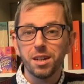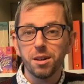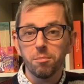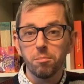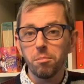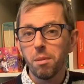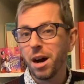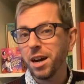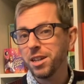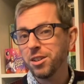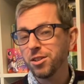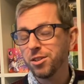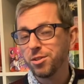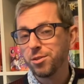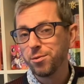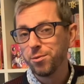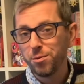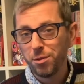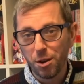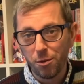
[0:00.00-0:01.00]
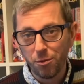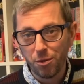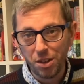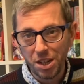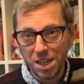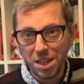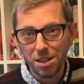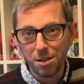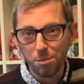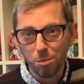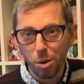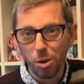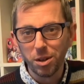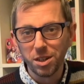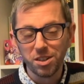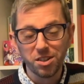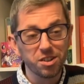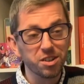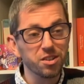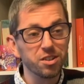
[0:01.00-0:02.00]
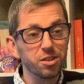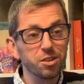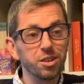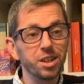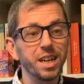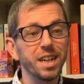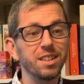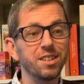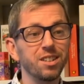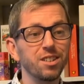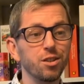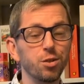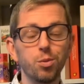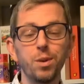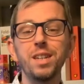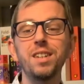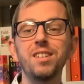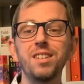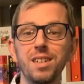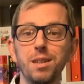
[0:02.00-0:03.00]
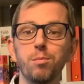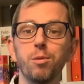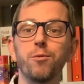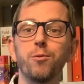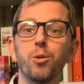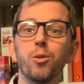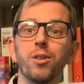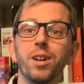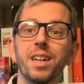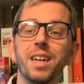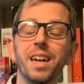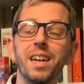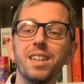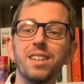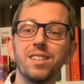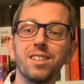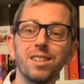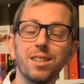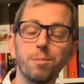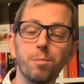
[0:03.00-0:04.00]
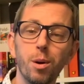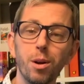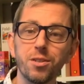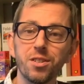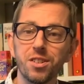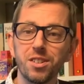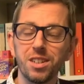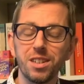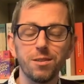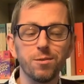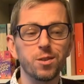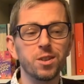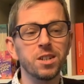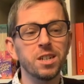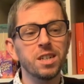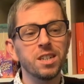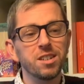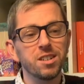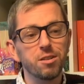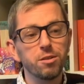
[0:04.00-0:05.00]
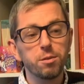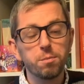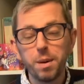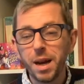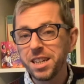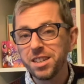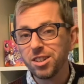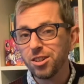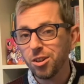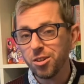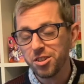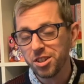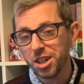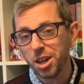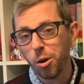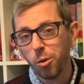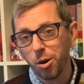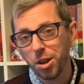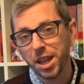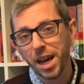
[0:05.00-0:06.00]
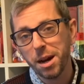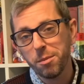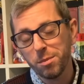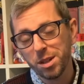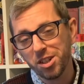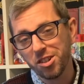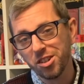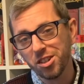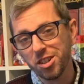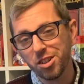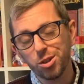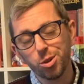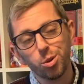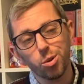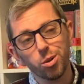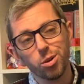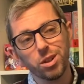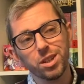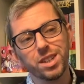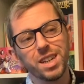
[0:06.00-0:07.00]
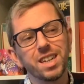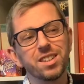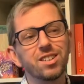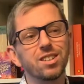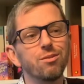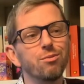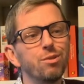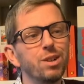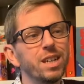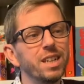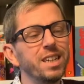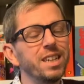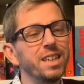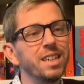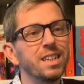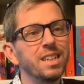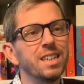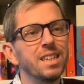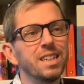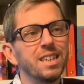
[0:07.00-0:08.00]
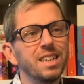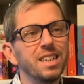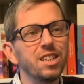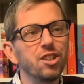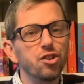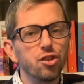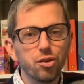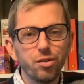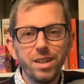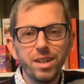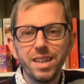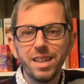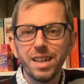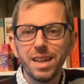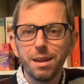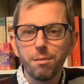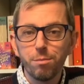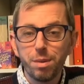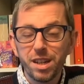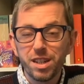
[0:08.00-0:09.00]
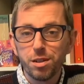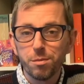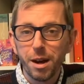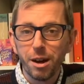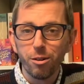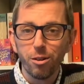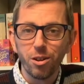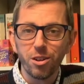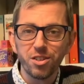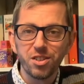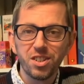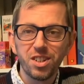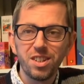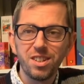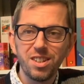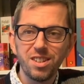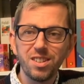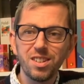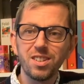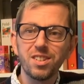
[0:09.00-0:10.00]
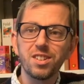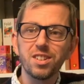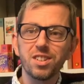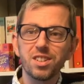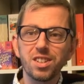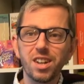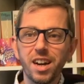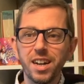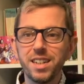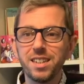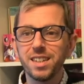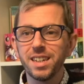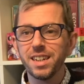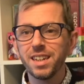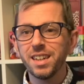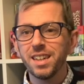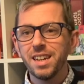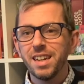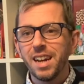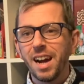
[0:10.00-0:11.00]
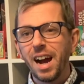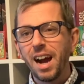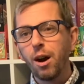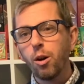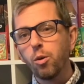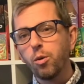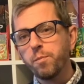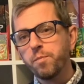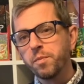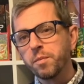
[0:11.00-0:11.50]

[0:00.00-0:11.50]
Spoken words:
minus 15 points because I've got to get to 20 before I get into the positives. So it's better not to go on that mission at all. And that's the really intriguing bit about Lost Cities, is deciding how